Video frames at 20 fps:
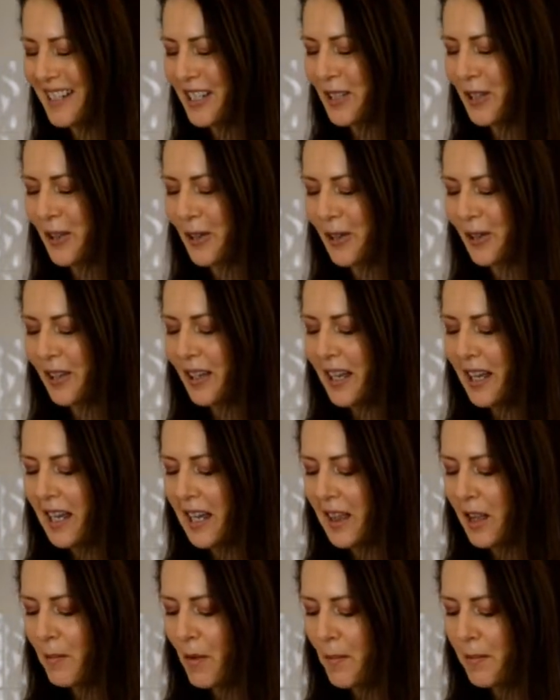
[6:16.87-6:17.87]
So
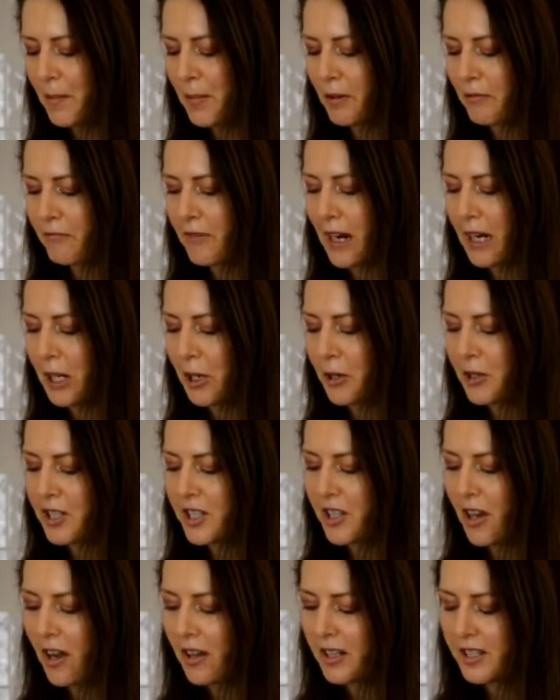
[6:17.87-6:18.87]
you might be a bit of radio
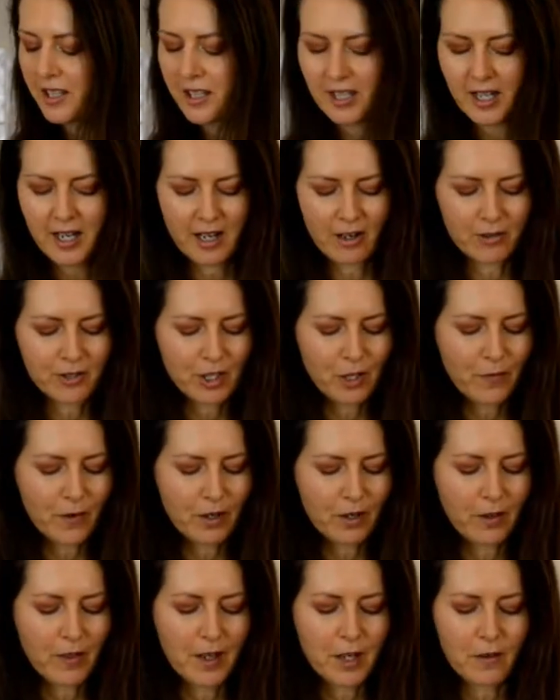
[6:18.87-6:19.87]
silence there. I'll see if I
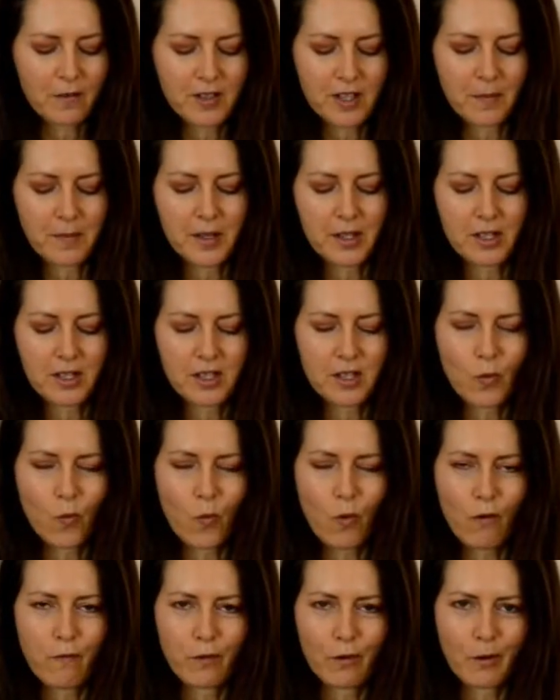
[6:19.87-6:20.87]
can think of something just to
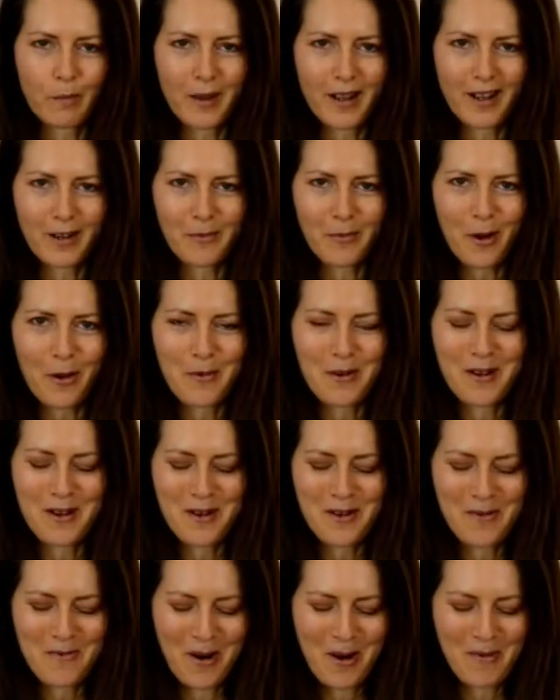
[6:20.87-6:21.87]
waffle about
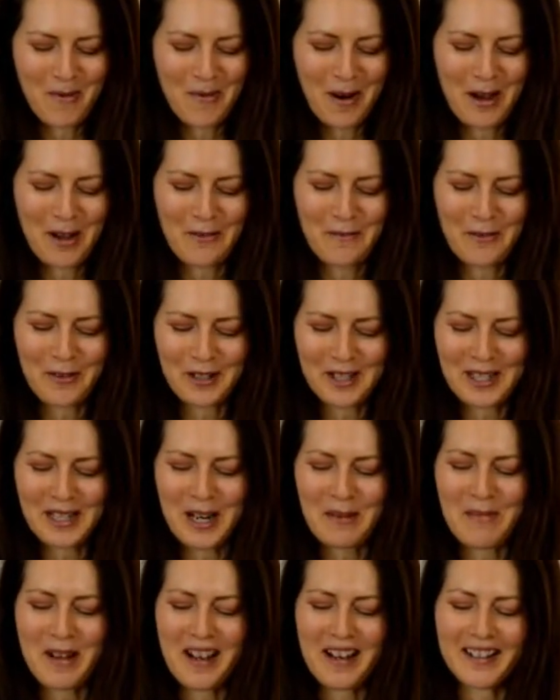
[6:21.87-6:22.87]
while we're waiting for it to
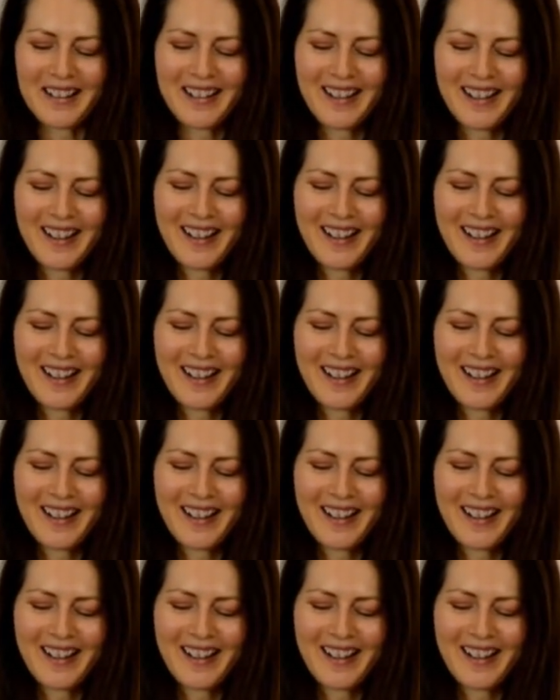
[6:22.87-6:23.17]
come out.